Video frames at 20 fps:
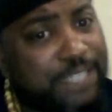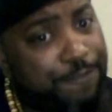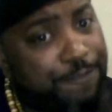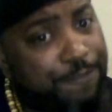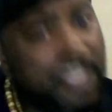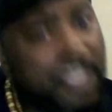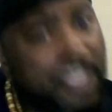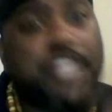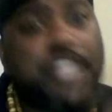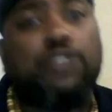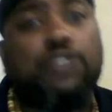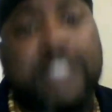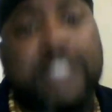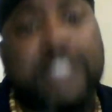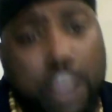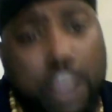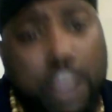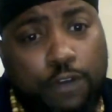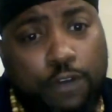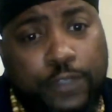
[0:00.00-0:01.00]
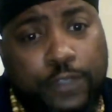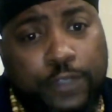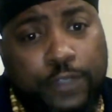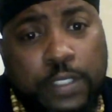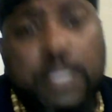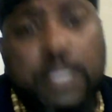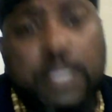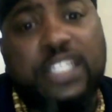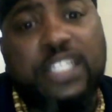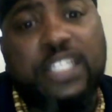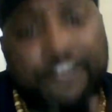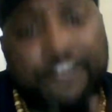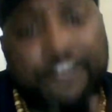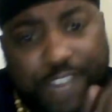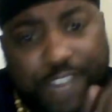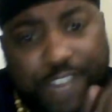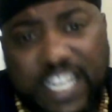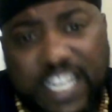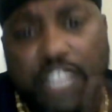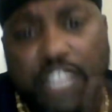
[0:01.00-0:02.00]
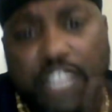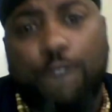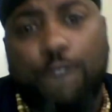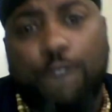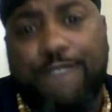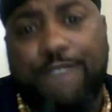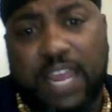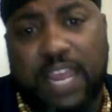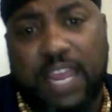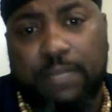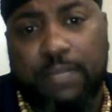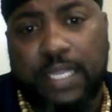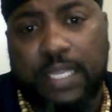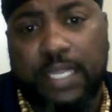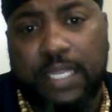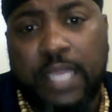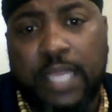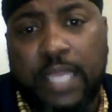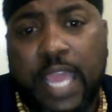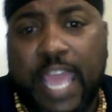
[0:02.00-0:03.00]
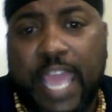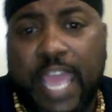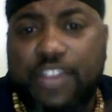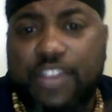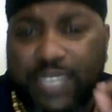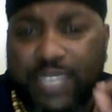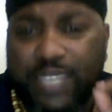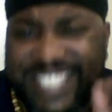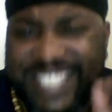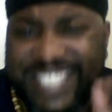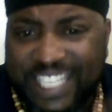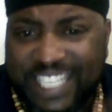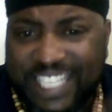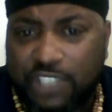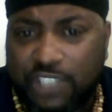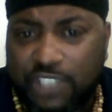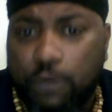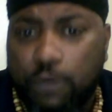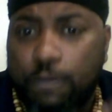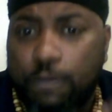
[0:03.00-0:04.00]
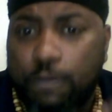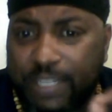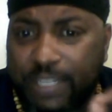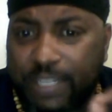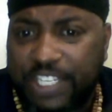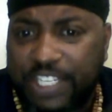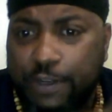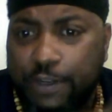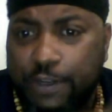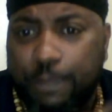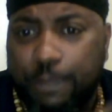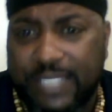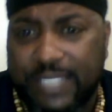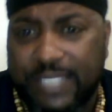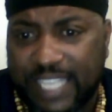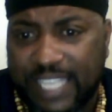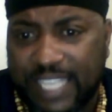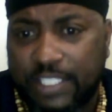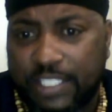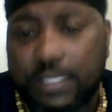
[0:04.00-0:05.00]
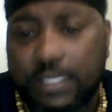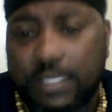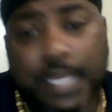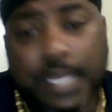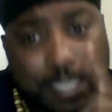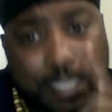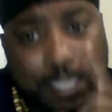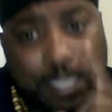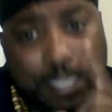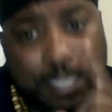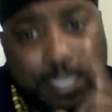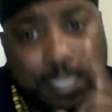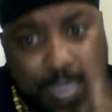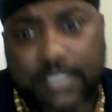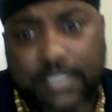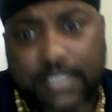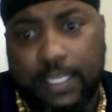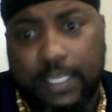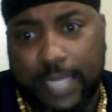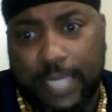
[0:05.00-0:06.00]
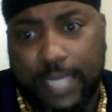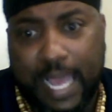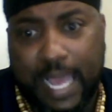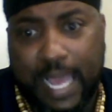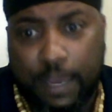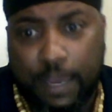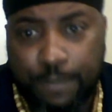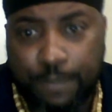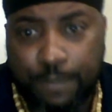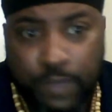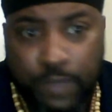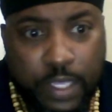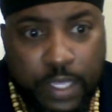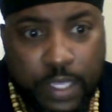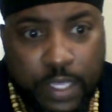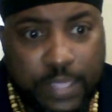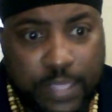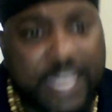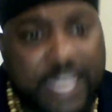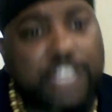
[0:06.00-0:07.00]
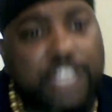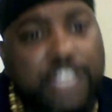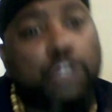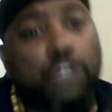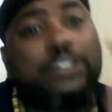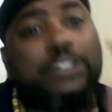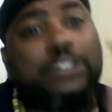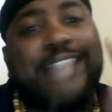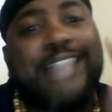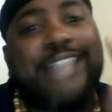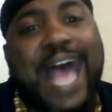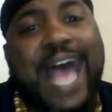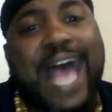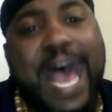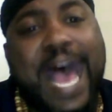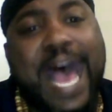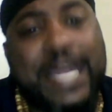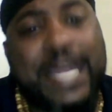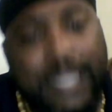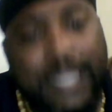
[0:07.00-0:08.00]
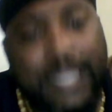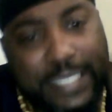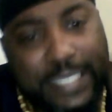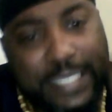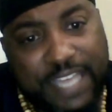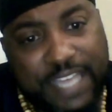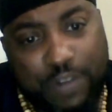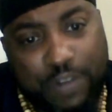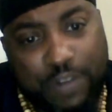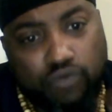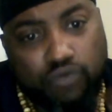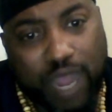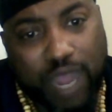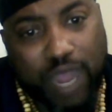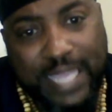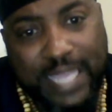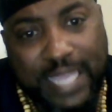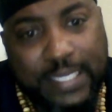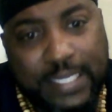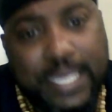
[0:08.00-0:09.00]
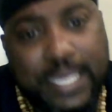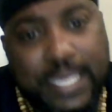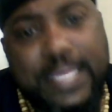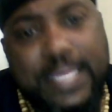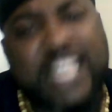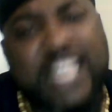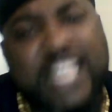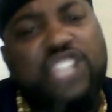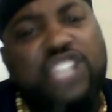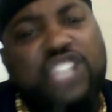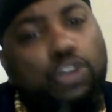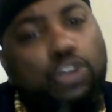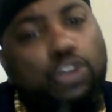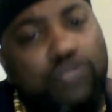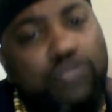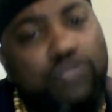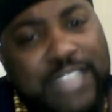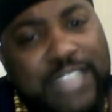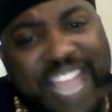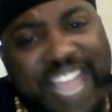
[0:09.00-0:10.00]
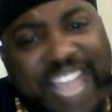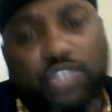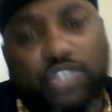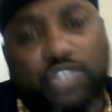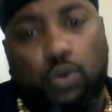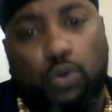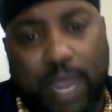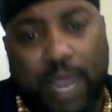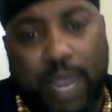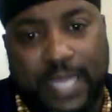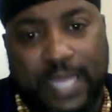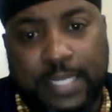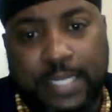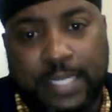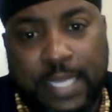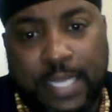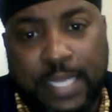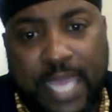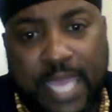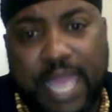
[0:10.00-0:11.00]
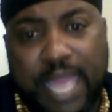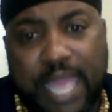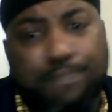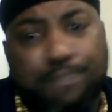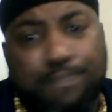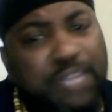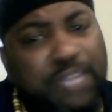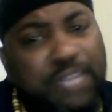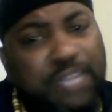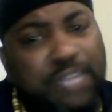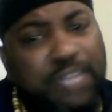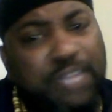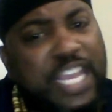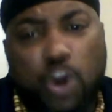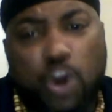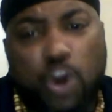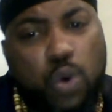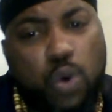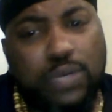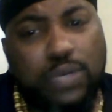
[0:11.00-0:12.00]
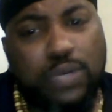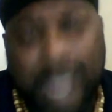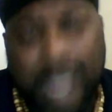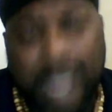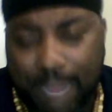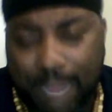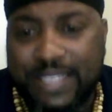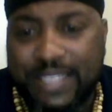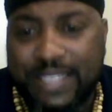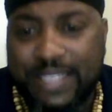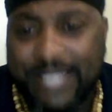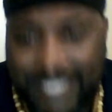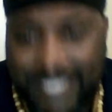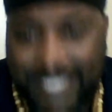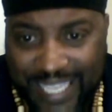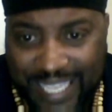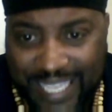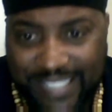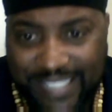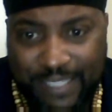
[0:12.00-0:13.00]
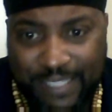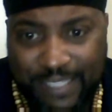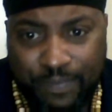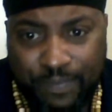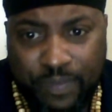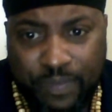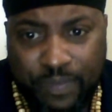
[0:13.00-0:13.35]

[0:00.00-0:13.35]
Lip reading: But defending yourself, defending your family and your essential material possession, that is allowed. That is your God-given right. That is your natural right and plain old common sense.